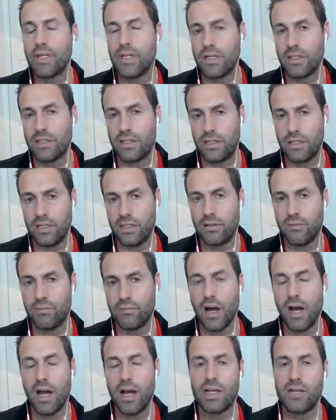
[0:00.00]
your
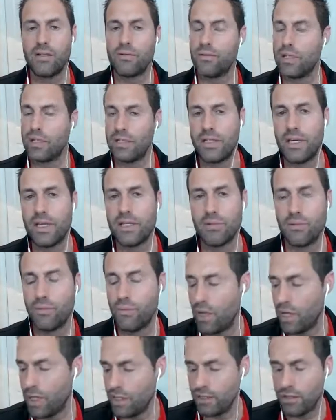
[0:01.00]
body really doesn't
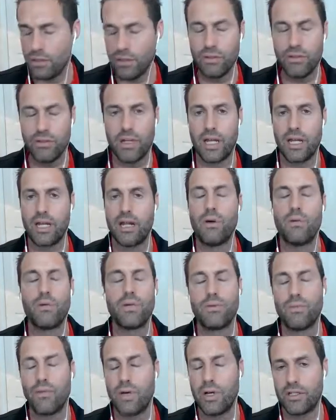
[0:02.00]
want to do that, always
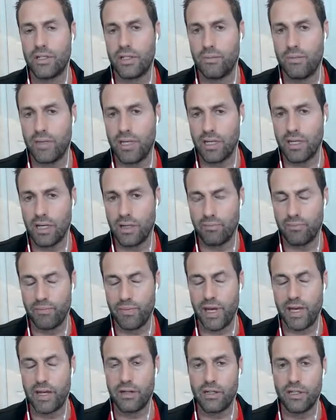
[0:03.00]
wants to become
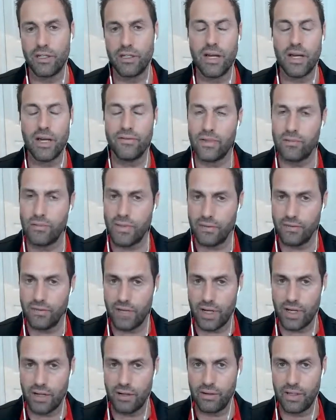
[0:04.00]
better. And you have to be
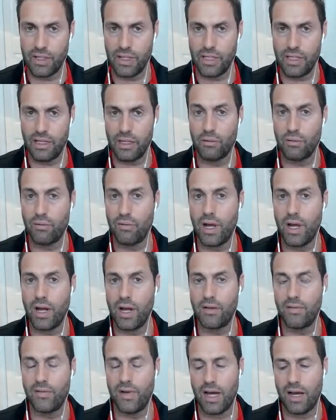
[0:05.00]
very aware of
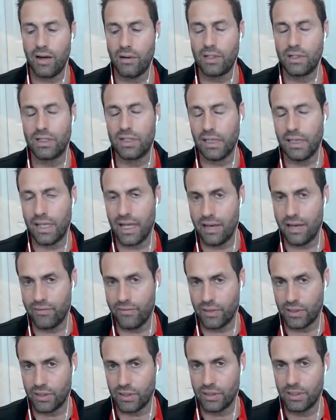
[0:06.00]
how
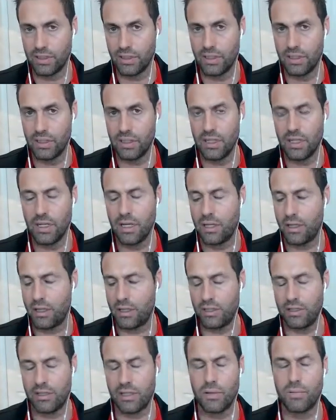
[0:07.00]
clever the
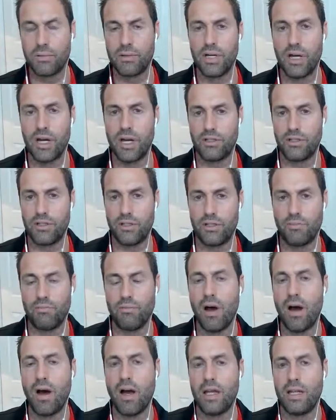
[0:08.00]
subconscious
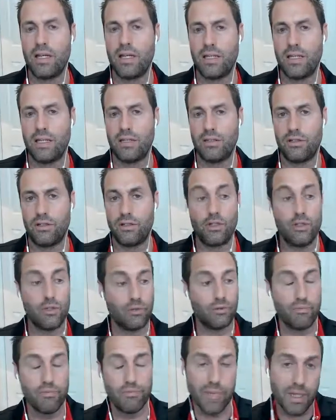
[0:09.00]
mind is to
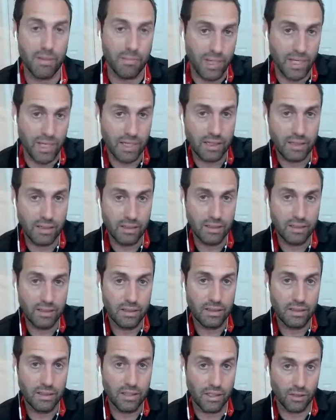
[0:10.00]
mimic
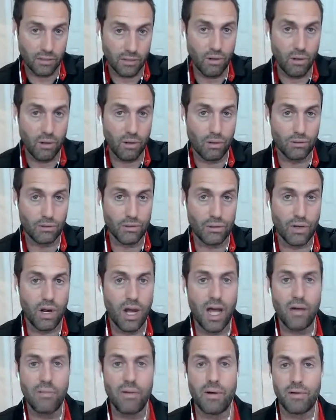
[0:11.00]
your old tribe.
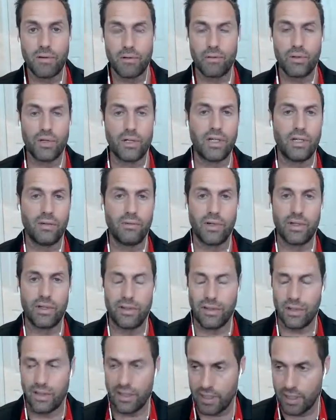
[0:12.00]
I was working with a